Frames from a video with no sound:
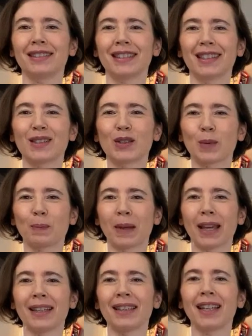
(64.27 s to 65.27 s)
in
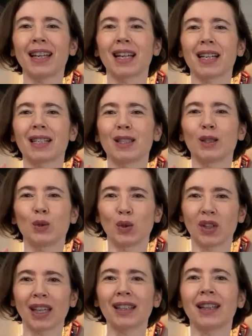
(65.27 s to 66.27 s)
Japan, you
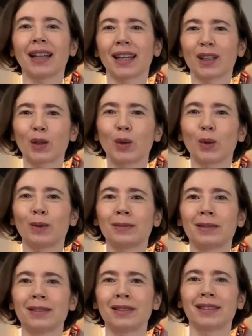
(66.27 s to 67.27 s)
get rakkyo
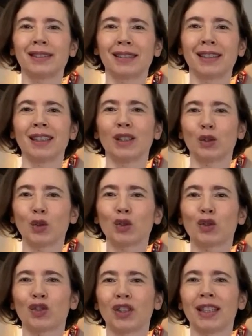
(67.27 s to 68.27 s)

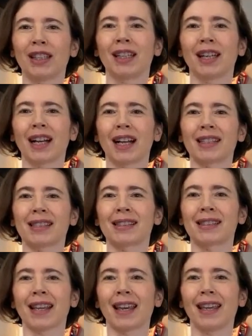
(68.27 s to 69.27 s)
usually
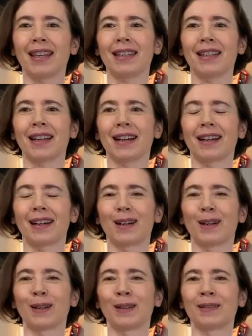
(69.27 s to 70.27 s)
as a,
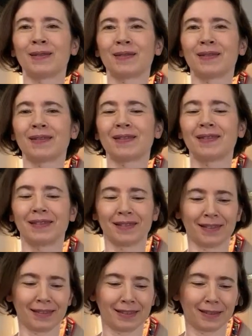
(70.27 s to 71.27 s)
um,
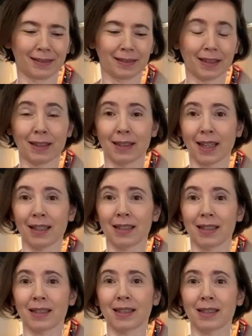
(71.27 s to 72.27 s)
a
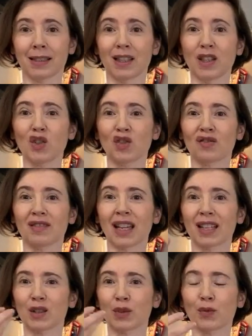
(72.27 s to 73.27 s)
side dish
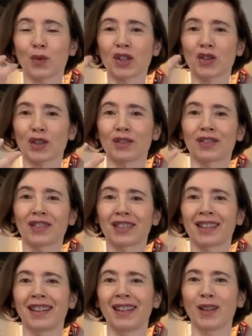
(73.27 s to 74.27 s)
that freshens
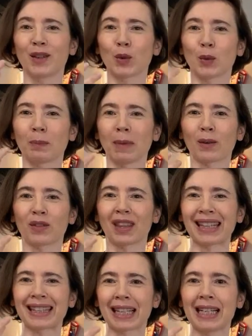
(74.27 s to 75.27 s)
your mouth,
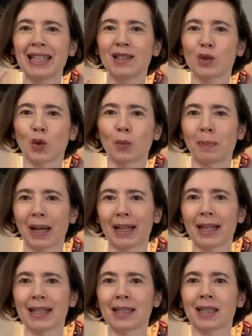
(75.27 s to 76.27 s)
that cleans your
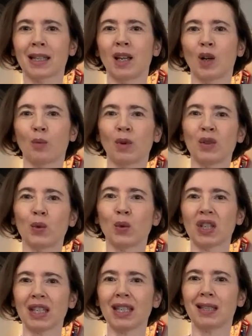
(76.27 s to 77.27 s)
palate when you
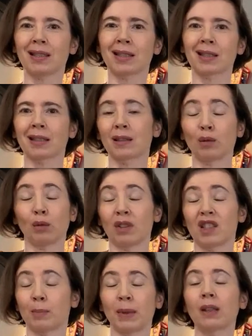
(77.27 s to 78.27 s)
eat, you know,
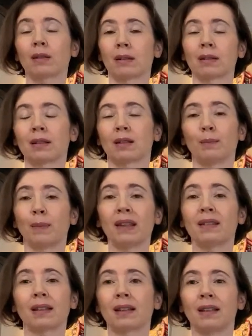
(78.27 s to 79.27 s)
it's pickles
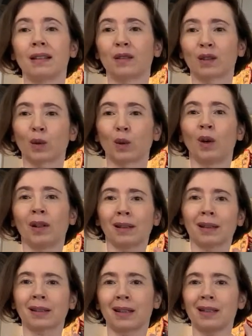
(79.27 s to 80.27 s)
basically, so
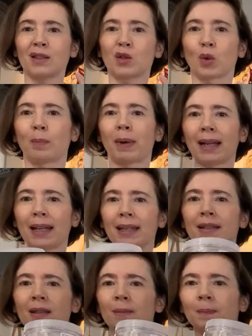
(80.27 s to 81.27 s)
that cleans your palate.